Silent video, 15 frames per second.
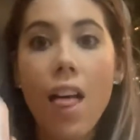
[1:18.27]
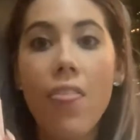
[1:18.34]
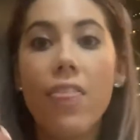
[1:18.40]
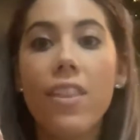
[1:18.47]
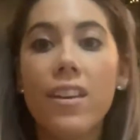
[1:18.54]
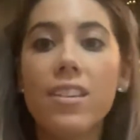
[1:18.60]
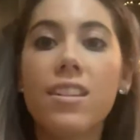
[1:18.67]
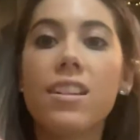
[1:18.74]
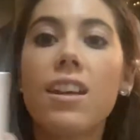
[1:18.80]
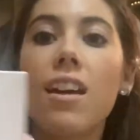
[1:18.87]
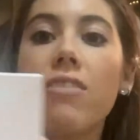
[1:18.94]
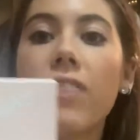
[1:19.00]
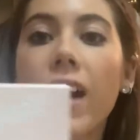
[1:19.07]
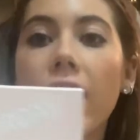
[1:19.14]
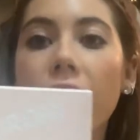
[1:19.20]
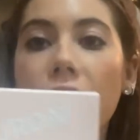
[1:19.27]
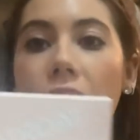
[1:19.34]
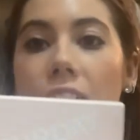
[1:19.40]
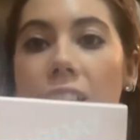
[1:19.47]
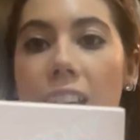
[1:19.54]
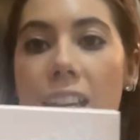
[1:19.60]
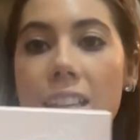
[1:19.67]
This stuff I
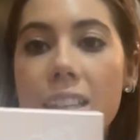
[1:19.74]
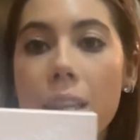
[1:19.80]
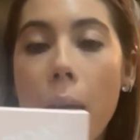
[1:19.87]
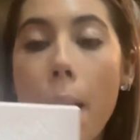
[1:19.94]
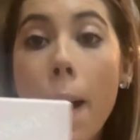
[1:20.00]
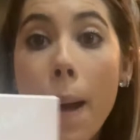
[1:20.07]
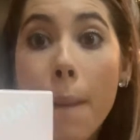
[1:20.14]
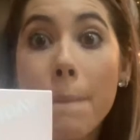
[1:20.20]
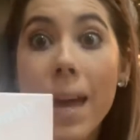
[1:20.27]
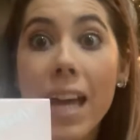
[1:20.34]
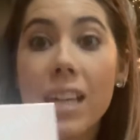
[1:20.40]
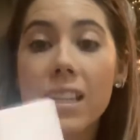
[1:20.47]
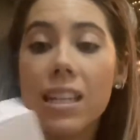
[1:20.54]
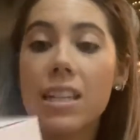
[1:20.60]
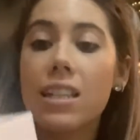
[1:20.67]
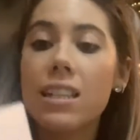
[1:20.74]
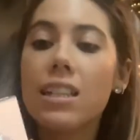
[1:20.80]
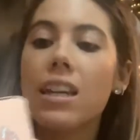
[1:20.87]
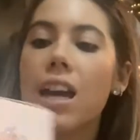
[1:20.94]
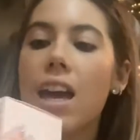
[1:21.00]
heard is amazing,